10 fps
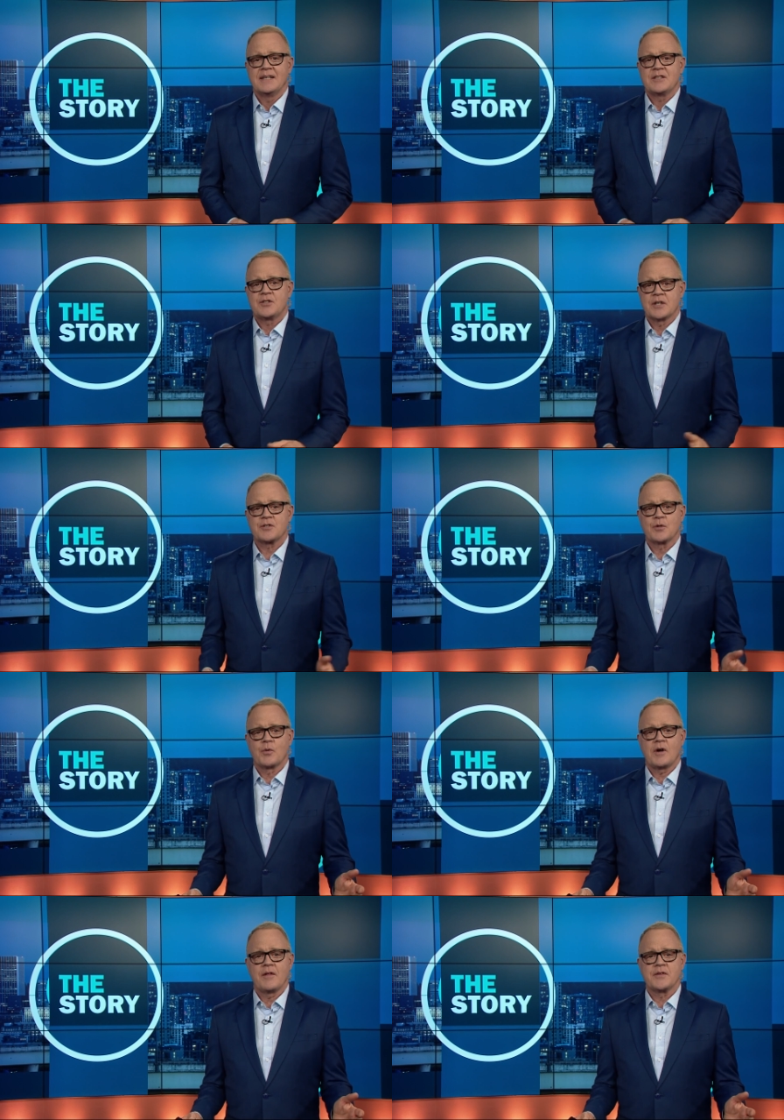Just so
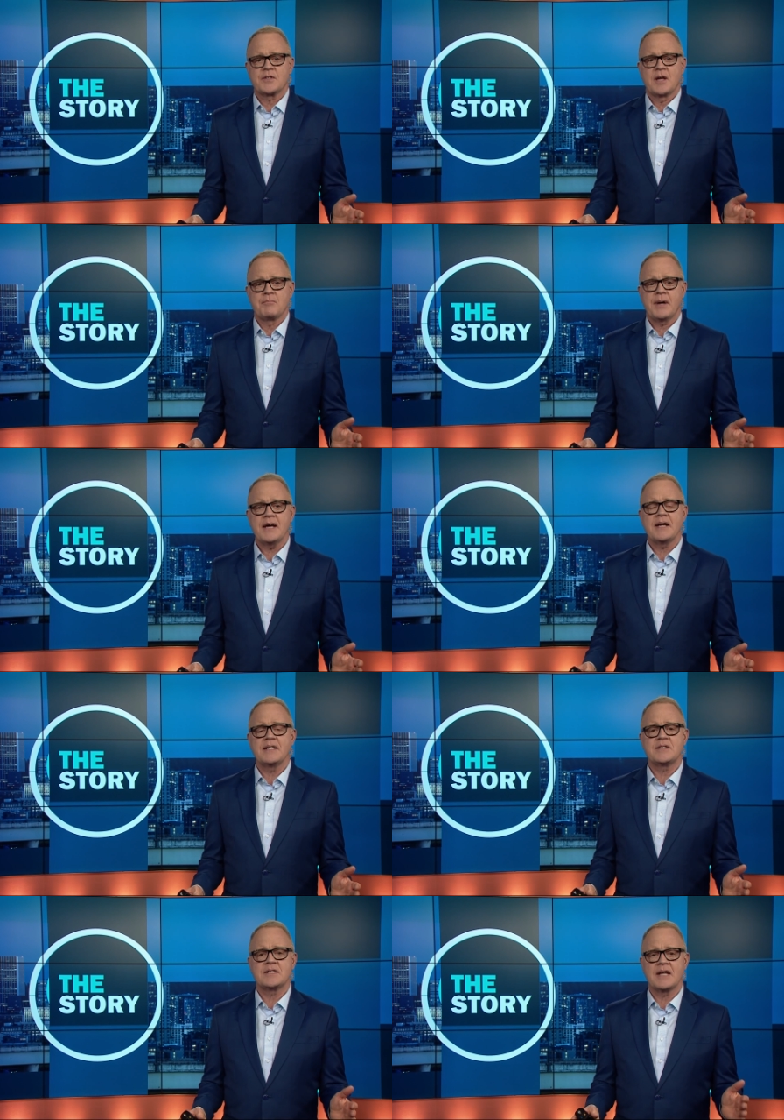we're all on the same
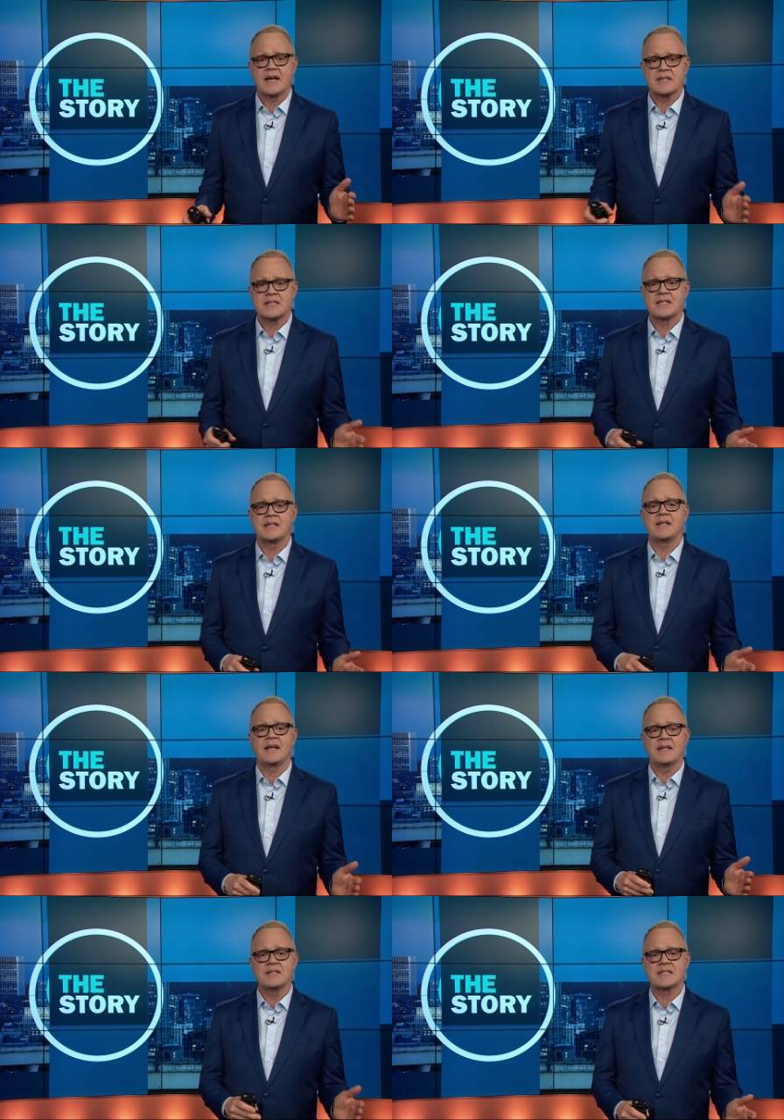page, as the
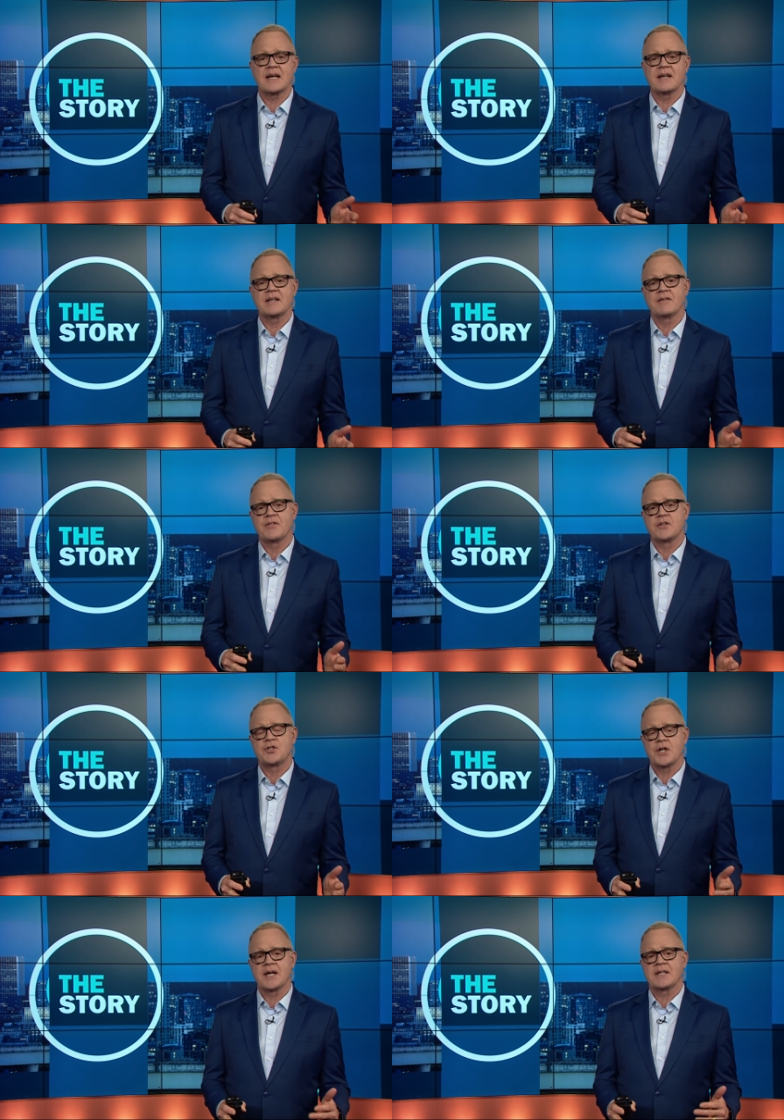inside of the
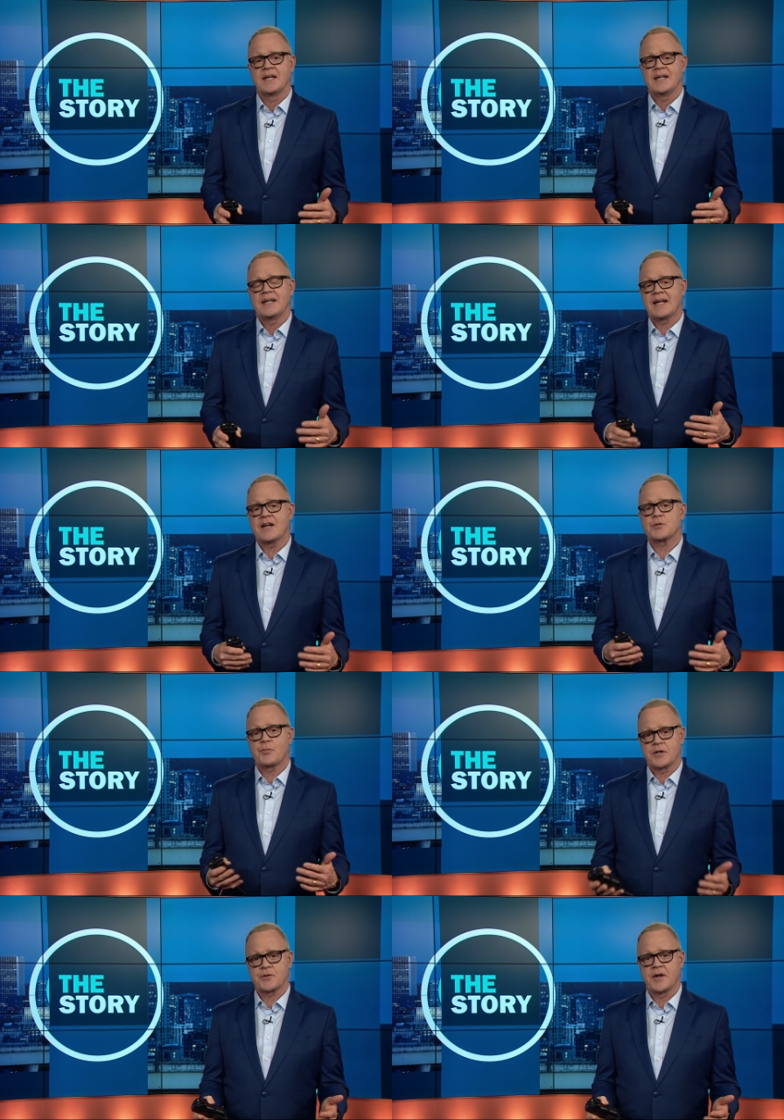jet, it has
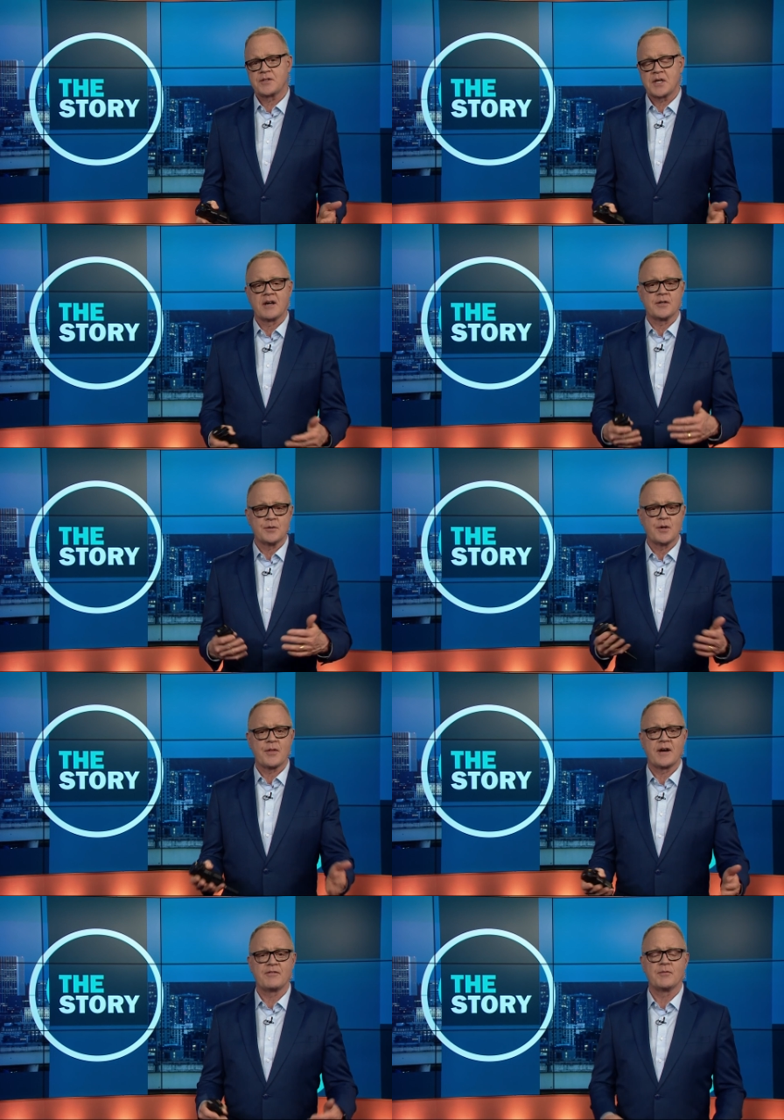pressurized air. You know
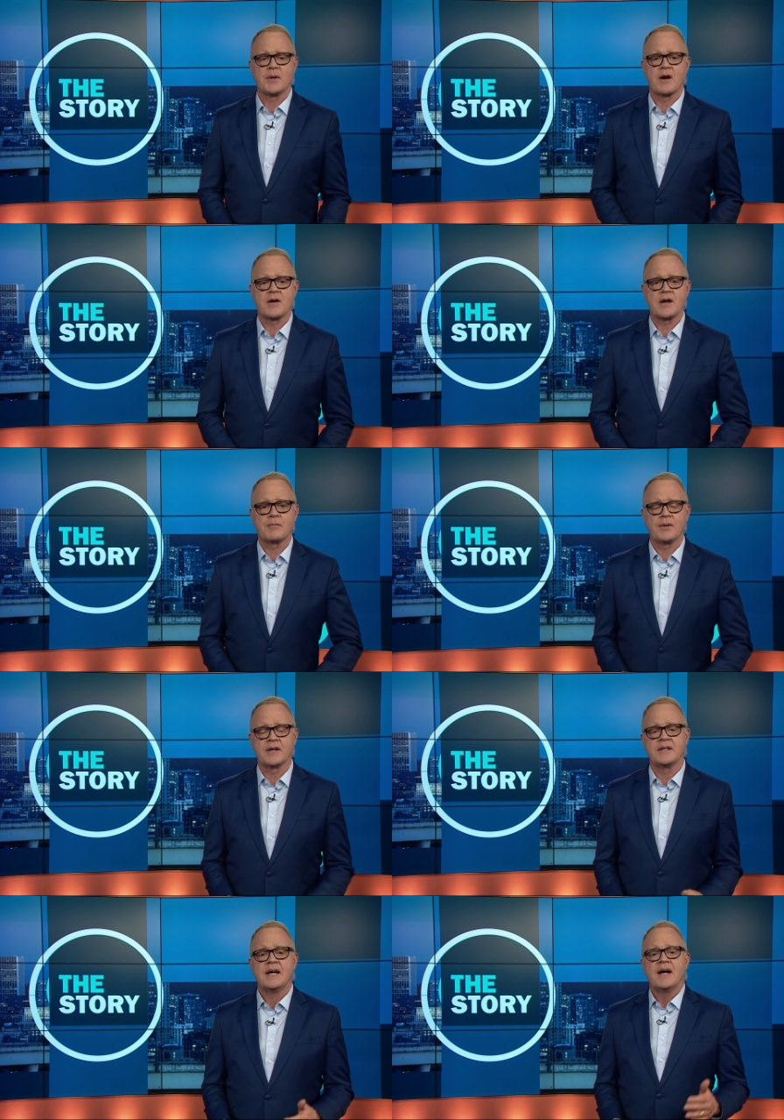that if you've been on an airplane.